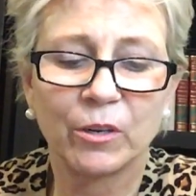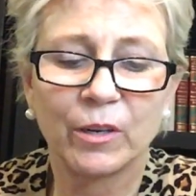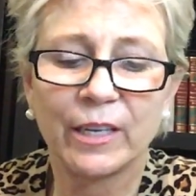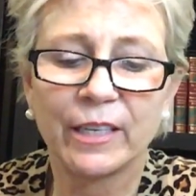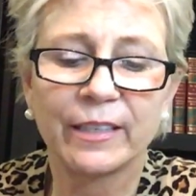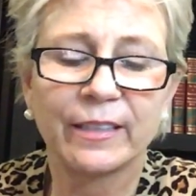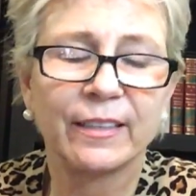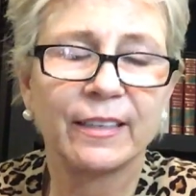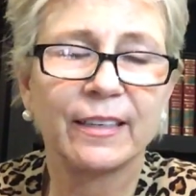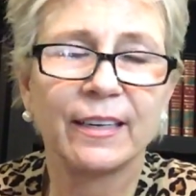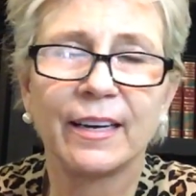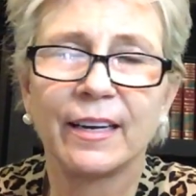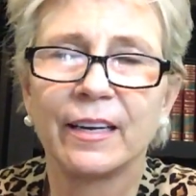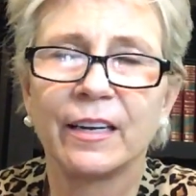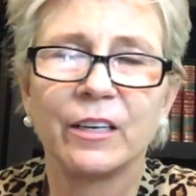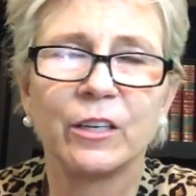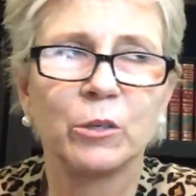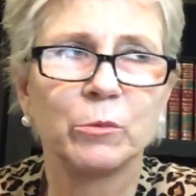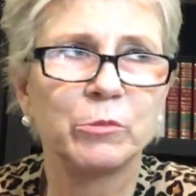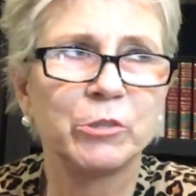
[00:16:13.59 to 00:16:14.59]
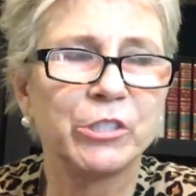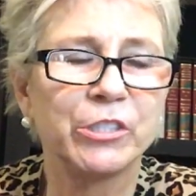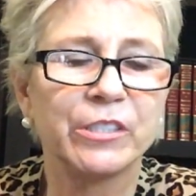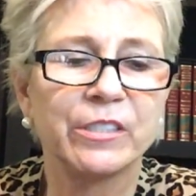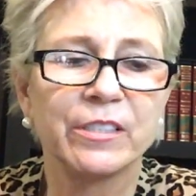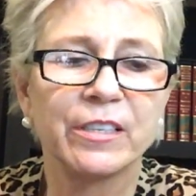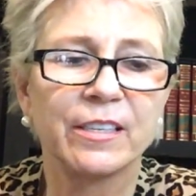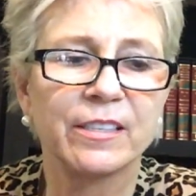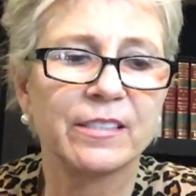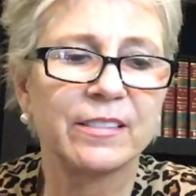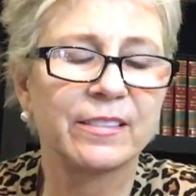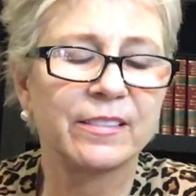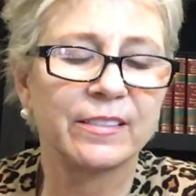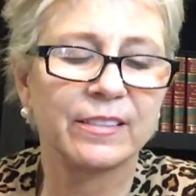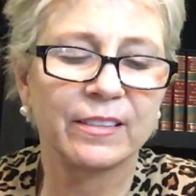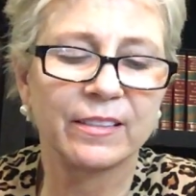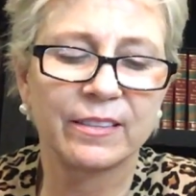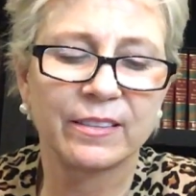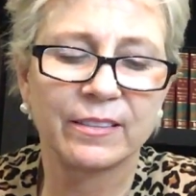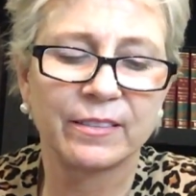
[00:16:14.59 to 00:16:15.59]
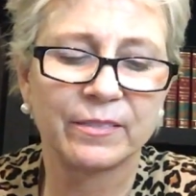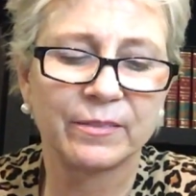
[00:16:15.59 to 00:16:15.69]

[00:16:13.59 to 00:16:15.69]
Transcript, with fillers: I God, I hope she's not sick.